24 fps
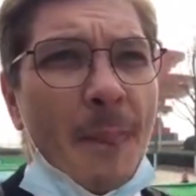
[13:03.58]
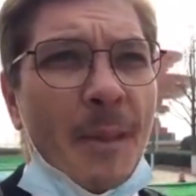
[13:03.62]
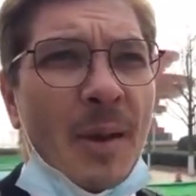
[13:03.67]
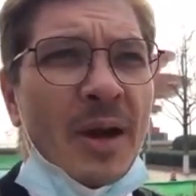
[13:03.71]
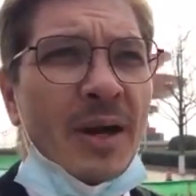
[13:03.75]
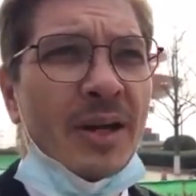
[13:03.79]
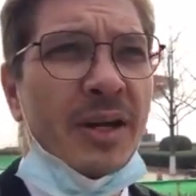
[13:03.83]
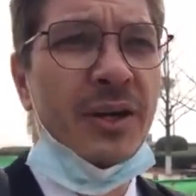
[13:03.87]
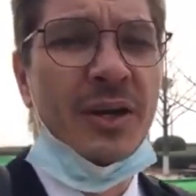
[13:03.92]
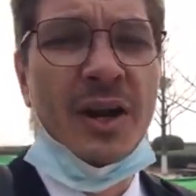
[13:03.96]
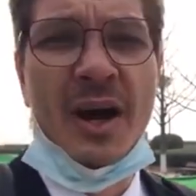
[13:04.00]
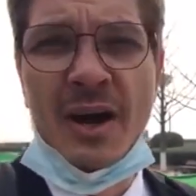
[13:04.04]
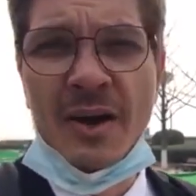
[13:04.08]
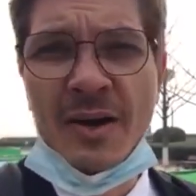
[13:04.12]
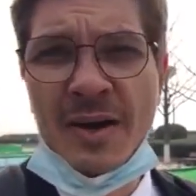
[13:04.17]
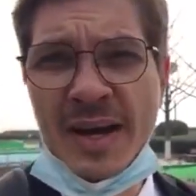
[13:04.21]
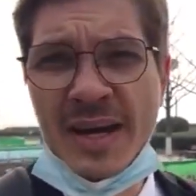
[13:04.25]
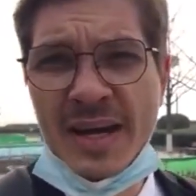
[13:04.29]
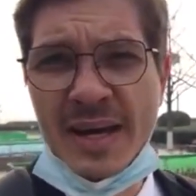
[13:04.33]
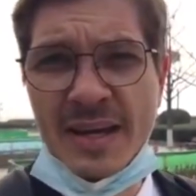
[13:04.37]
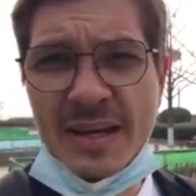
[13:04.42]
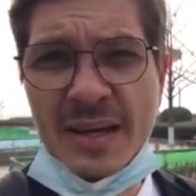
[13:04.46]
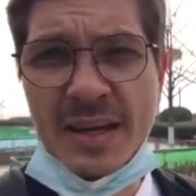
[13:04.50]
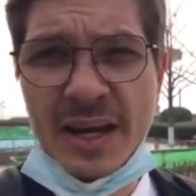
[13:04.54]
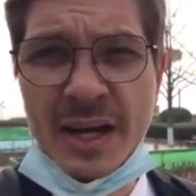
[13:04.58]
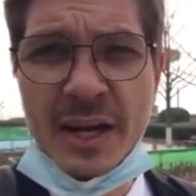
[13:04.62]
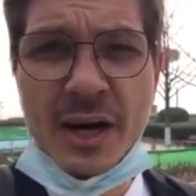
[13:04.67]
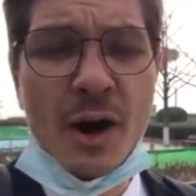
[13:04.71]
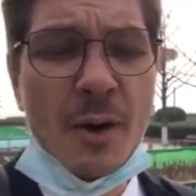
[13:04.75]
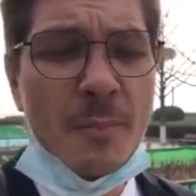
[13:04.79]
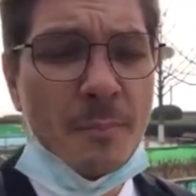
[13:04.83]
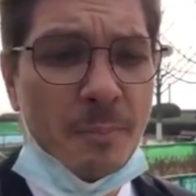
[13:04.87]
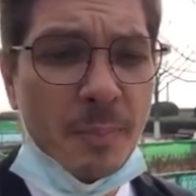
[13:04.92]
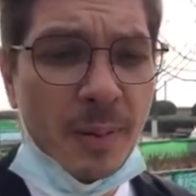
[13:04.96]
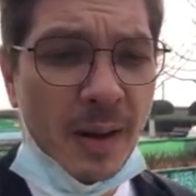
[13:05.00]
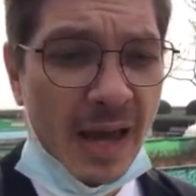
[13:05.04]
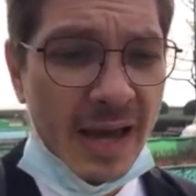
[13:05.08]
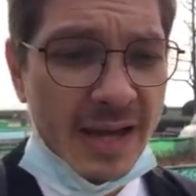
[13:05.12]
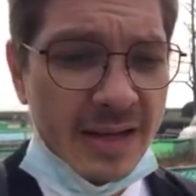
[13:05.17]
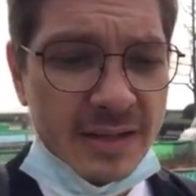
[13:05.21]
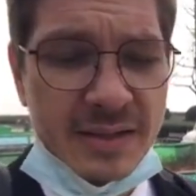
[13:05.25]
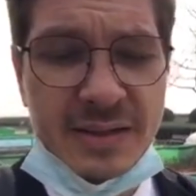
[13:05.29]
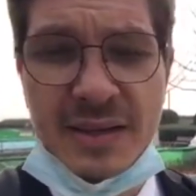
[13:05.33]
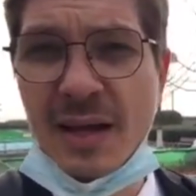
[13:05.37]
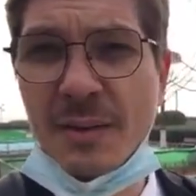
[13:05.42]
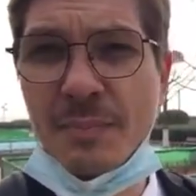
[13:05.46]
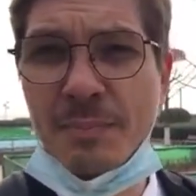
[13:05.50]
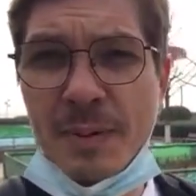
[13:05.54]
You know, he, he complains
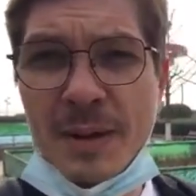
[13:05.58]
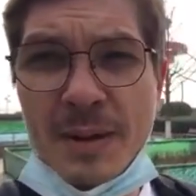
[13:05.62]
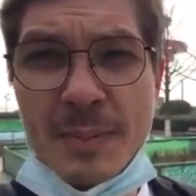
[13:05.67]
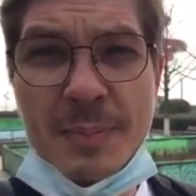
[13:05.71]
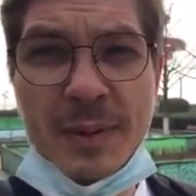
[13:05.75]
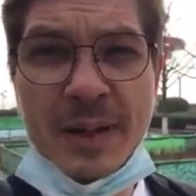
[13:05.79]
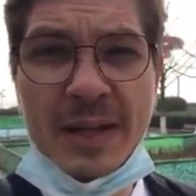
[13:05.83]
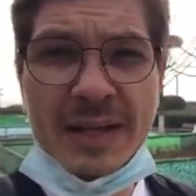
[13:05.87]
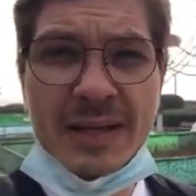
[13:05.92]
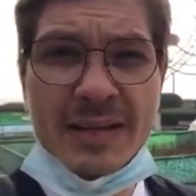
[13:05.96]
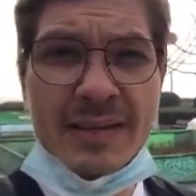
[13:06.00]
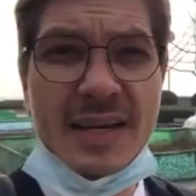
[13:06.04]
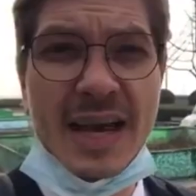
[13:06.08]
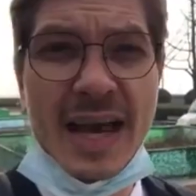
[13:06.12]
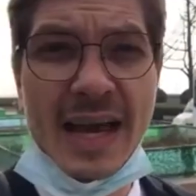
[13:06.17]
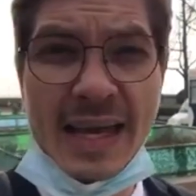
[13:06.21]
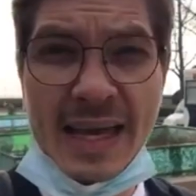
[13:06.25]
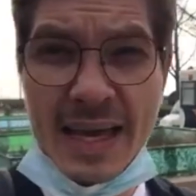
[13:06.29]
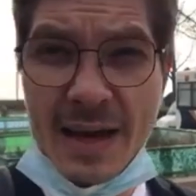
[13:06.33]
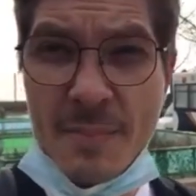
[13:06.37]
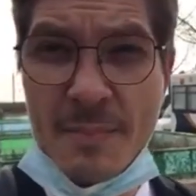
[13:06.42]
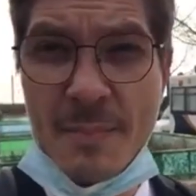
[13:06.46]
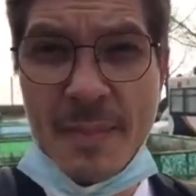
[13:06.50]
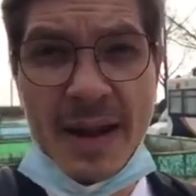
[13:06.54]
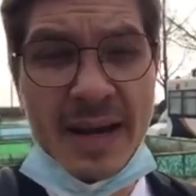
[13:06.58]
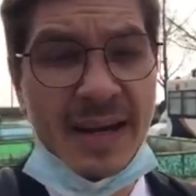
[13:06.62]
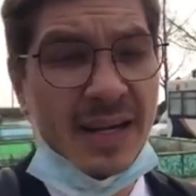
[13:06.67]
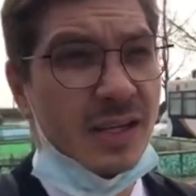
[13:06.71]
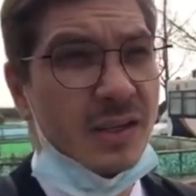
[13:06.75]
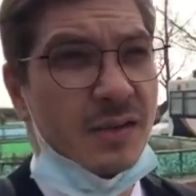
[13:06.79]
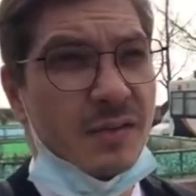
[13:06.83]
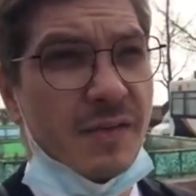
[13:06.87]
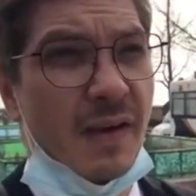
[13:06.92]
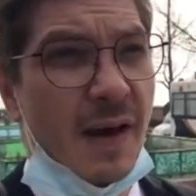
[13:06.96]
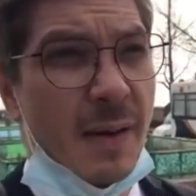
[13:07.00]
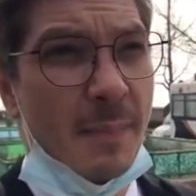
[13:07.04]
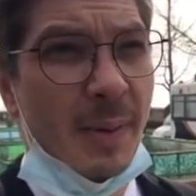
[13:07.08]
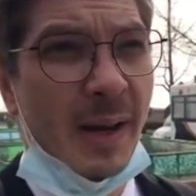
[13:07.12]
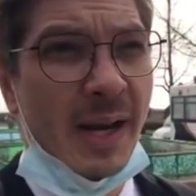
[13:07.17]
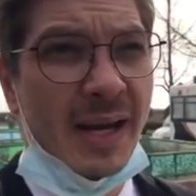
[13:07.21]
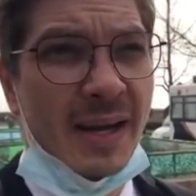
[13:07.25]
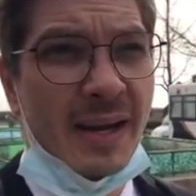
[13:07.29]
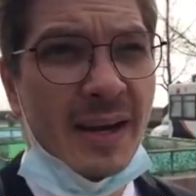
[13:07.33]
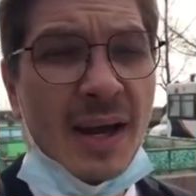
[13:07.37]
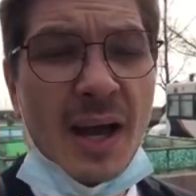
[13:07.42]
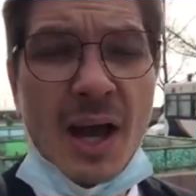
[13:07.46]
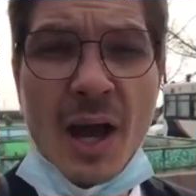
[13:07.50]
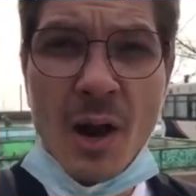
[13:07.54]
that people attack him and his family.
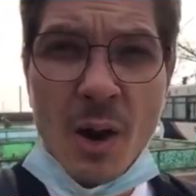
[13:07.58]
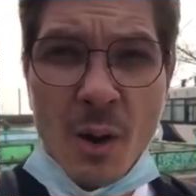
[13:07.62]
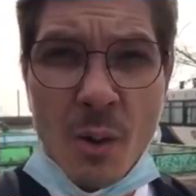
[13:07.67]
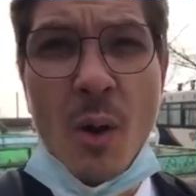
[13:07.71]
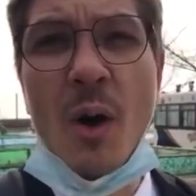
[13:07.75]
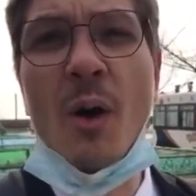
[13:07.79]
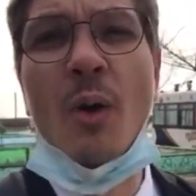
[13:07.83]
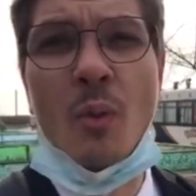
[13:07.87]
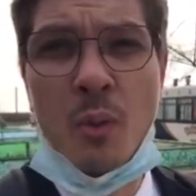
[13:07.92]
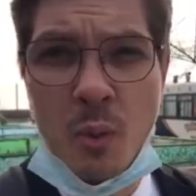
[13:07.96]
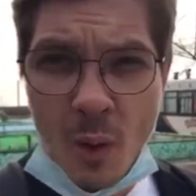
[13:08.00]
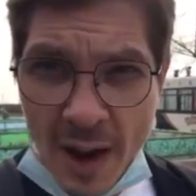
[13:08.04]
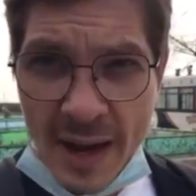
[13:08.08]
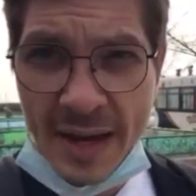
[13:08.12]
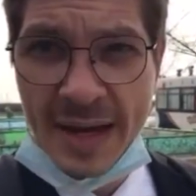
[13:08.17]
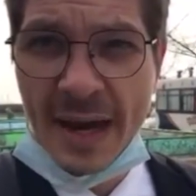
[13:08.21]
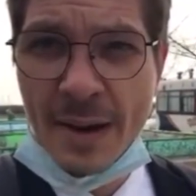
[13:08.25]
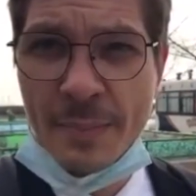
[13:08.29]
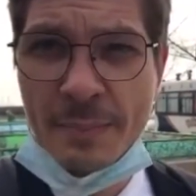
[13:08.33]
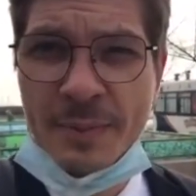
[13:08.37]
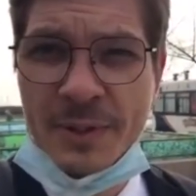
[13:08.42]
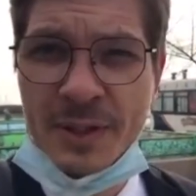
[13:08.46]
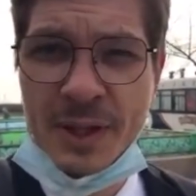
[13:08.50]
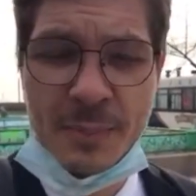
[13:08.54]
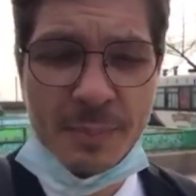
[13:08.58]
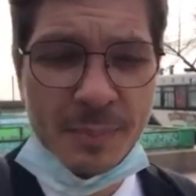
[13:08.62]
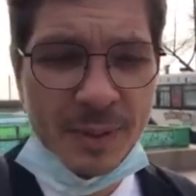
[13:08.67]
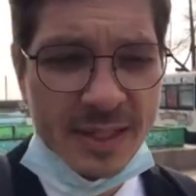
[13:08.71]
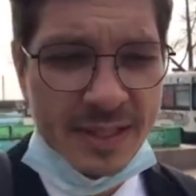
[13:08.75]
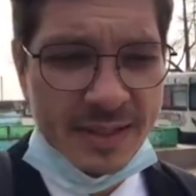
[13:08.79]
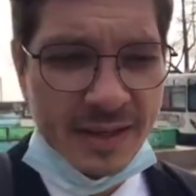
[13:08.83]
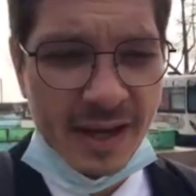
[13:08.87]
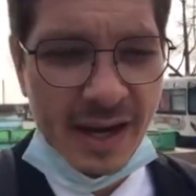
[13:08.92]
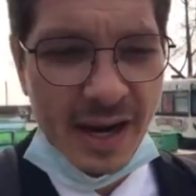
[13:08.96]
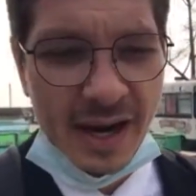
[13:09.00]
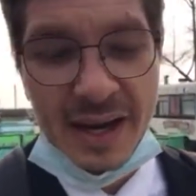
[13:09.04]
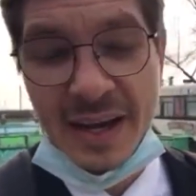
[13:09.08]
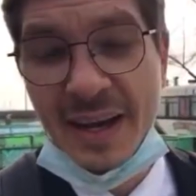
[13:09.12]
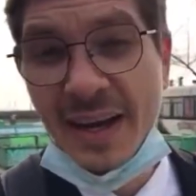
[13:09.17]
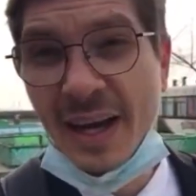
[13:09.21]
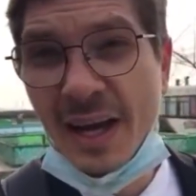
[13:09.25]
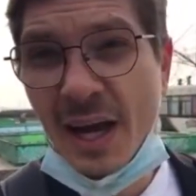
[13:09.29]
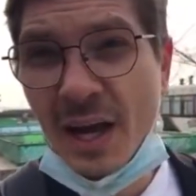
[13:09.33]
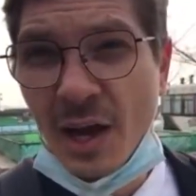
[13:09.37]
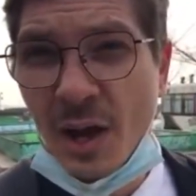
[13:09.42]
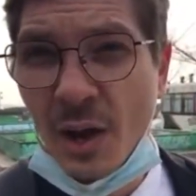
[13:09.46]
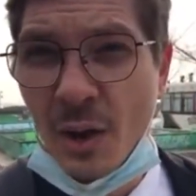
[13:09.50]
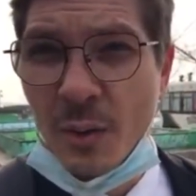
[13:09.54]
Well, wake up, Serpent today.
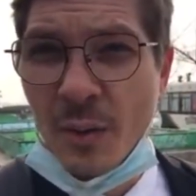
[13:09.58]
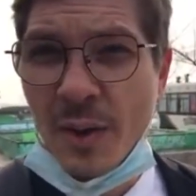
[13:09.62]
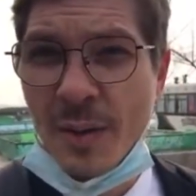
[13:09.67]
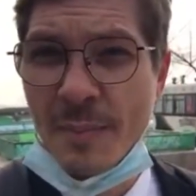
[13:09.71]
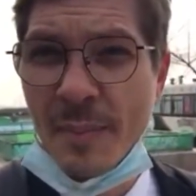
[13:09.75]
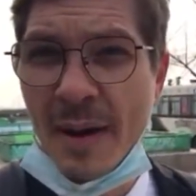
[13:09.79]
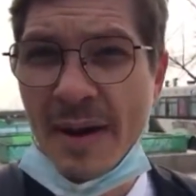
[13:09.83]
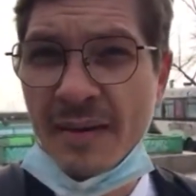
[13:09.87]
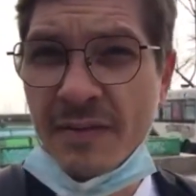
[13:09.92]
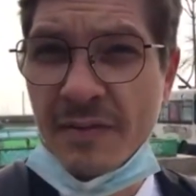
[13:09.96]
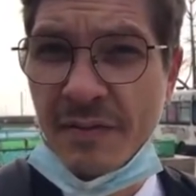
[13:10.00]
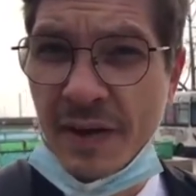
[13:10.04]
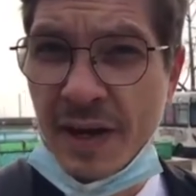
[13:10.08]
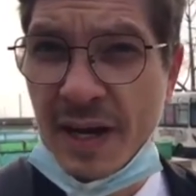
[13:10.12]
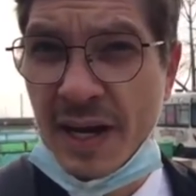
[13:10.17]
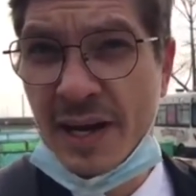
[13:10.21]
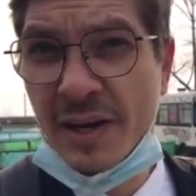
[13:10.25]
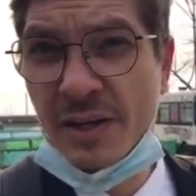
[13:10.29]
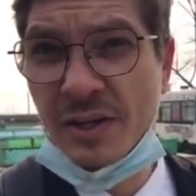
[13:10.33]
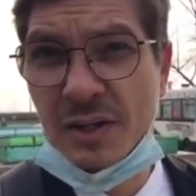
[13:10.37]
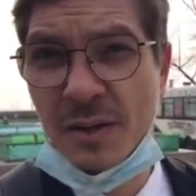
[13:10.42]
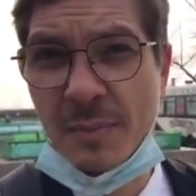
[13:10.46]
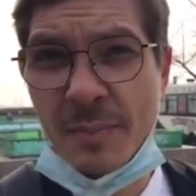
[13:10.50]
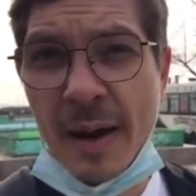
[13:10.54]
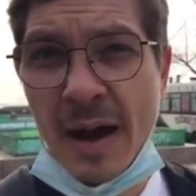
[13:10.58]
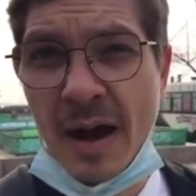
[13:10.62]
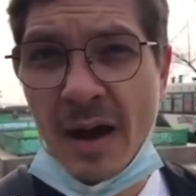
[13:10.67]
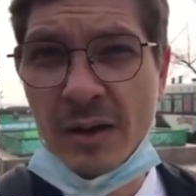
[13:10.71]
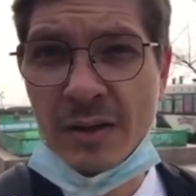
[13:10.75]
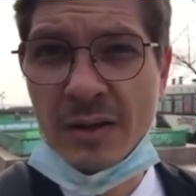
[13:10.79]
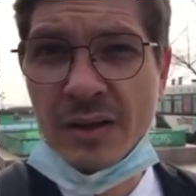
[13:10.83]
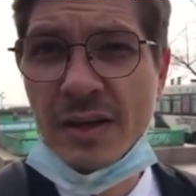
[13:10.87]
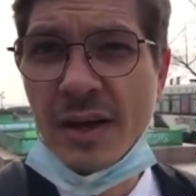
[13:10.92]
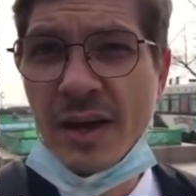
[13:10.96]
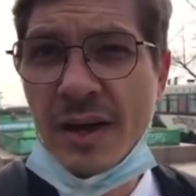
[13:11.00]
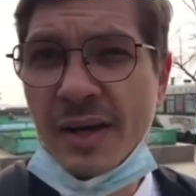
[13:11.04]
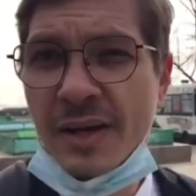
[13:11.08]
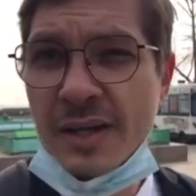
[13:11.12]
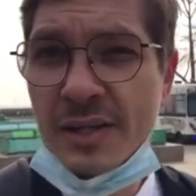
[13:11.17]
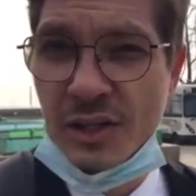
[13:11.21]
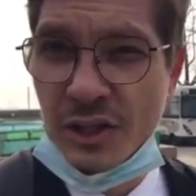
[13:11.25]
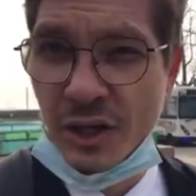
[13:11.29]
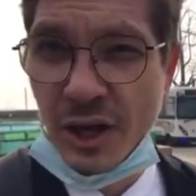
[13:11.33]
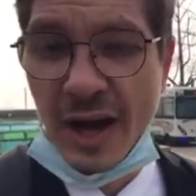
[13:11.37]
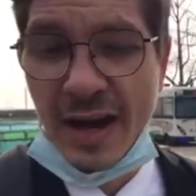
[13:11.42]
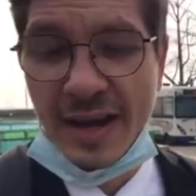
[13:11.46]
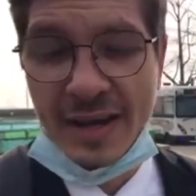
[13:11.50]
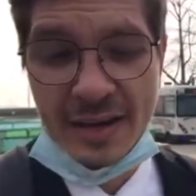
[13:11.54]
We make videos about
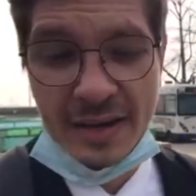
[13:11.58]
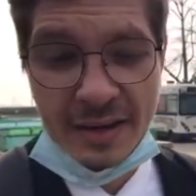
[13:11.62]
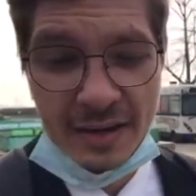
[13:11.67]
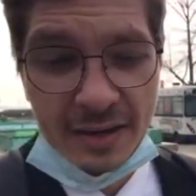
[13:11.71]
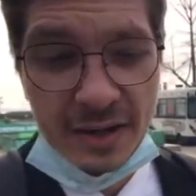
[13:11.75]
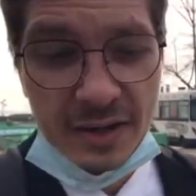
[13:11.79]
China.